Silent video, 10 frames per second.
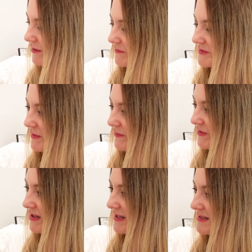love the
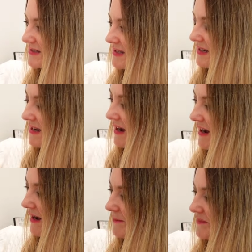fit.
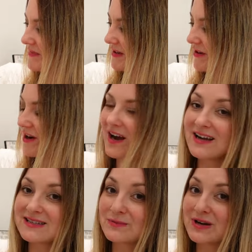They're
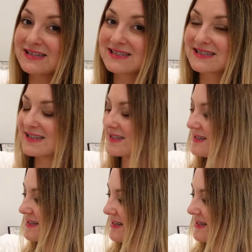high-waisted.